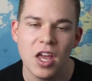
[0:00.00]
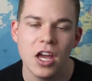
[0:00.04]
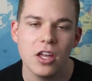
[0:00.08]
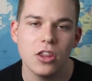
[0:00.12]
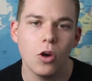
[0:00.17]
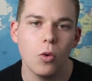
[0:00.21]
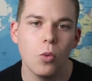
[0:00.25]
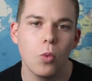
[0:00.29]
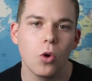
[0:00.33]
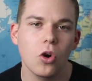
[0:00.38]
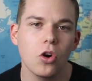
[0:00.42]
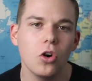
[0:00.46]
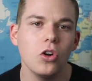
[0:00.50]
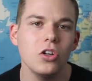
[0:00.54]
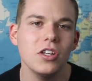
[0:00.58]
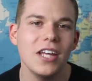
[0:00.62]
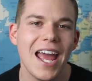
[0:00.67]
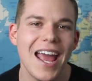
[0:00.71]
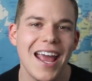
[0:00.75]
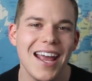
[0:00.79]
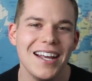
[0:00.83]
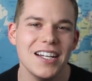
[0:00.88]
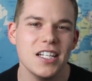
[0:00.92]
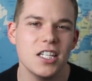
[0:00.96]
The world
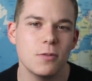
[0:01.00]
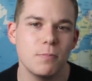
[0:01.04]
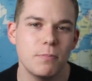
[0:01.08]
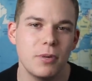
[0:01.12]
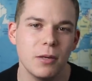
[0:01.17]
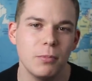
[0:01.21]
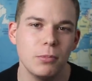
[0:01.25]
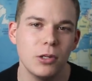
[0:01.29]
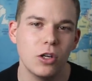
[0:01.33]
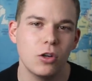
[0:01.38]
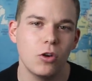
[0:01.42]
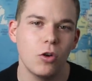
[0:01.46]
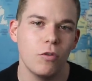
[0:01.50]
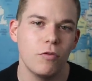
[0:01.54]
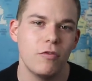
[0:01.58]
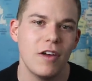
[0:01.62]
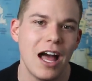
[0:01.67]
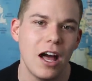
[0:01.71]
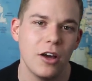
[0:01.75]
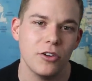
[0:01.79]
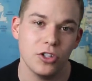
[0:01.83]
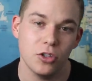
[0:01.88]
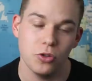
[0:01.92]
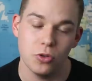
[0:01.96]
hates biblical
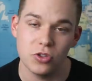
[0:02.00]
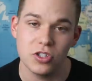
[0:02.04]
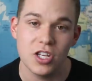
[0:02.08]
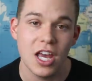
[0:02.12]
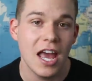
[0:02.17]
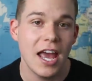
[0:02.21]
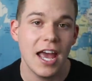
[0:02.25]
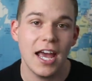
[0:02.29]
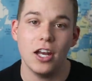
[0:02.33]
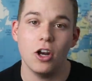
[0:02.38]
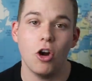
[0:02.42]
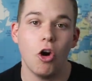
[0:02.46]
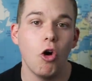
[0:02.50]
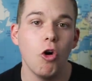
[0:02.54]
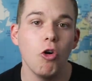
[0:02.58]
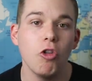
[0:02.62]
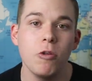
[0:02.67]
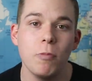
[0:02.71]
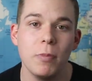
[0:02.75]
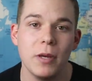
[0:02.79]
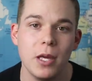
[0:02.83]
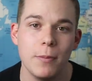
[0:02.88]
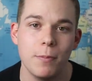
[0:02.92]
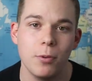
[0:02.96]
values and all
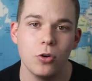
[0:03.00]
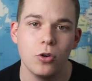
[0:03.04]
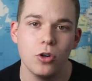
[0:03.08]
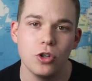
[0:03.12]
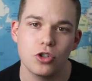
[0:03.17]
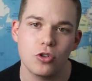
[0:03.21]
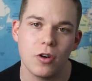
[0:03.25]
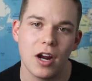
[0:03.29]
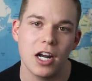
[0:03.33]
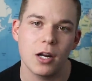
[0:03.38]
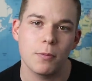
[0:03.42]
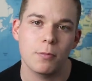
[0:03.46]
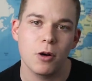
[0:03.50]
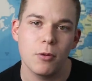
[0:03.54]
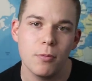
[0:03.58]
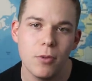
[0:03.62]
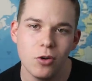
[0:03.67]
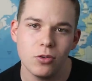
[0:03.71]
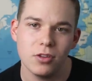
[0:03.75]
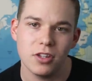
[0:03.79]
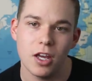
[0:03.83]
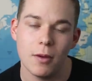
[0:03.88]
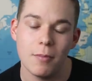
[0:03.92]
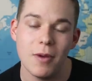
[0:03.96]
the people who try to
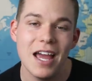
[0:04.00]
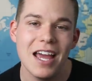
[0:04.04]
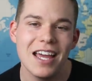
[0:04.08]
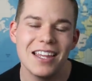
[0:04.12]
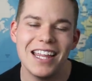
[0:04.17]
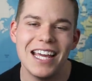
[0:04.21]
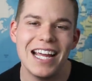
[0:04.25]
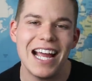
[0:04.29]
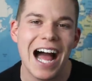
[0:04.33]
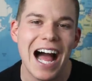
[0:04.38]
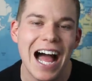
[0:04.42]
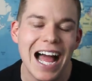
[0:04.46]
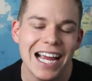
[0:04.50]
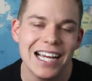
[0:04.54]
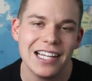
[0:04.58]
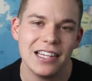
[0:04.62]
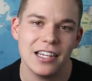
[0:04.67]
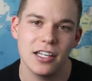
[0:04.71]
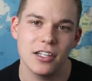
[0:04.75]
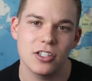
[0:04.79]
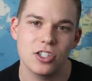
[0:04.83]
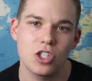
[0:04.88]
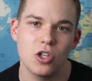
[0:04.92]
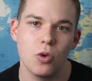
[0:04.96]
promote them. They hide
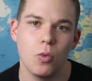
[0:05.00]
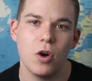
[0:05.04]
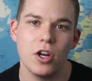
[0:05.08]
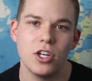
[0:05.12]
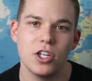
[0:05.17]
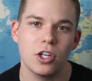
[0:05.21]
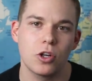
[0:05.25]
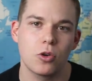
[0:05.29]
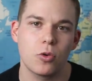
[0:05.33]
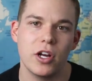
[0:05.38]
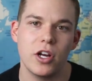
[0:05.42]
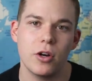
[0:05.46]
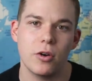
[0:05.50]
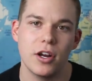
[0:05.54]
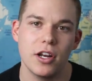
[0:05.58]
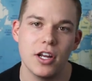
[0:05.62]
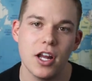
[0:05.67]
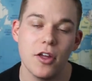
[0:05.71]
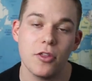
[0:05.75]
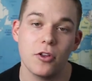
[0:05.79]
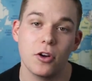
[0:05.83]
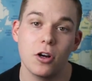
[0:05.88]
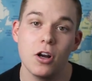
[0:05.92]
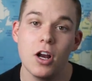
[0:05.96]
this to one degree or
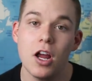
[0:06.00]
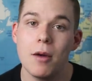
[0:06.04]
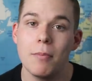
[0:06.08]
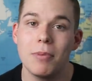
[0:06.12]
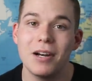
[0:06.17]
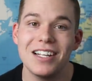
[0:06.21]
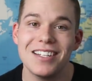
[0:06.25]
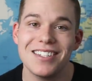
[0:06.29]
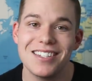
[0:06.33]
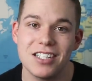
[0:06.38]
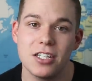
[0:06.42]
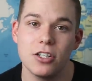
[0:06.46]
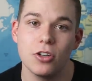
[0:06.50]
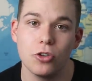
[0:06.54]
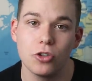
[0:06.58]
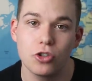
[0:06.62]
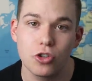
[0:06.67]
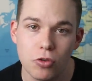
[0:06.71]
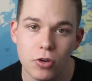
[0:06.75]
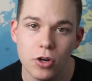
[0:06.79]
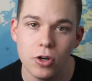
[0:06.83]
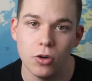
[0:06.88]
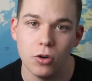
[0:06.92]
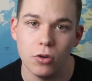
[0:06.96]
another, but it's still
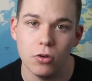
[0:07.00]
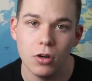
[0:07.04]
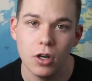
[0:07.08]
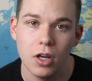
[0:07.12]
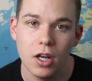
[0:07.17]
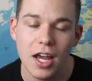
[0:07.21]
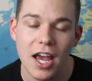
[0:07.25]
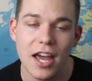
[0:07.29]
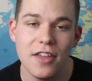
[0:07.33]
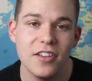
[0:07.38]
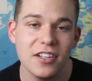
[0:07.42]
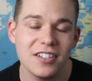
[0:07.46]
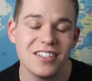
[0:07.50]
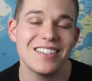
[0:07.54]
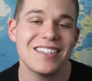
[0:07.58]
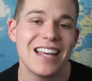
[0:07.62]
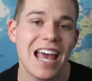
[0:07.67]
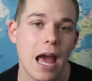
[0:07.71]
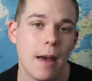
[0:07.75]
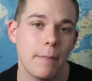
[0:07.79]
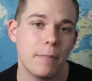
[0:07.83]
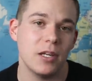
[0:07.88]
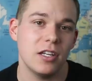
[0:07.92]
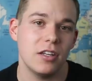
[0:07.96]
true. And this has
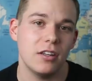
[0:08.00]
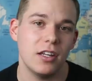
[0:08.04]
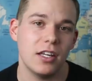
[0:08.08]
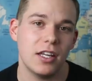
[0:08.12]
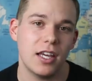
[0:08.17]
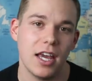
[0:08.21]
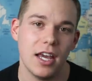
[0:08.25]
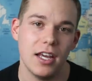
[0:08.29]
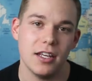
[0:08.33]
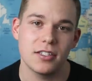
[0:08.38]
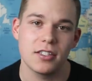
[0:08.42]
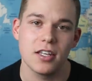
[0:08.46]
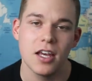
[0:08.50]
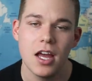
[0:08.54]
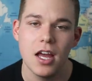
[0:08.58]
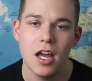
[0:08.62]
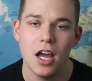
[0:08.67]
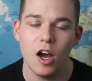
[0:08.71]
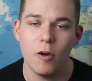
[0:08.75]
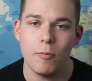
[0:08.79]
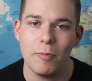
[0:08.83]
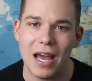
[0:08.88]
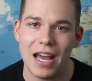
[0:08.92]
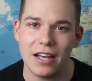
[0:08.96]
happened in the case
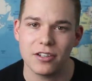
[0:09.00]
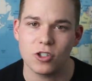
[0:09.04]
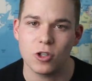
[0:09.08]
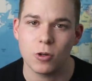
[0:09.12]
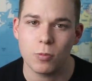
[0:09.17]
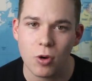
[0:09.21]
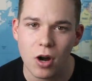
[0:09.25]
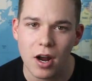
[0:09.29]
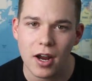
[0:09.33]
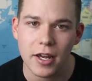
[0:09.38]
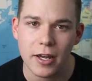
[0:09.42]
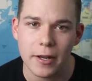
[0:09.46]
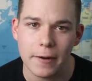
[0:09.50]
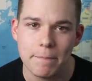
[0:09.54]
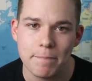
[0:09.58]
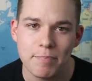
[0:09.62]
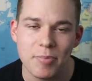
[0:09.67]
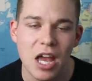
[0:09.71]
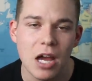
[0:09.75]
of Pastor Brian.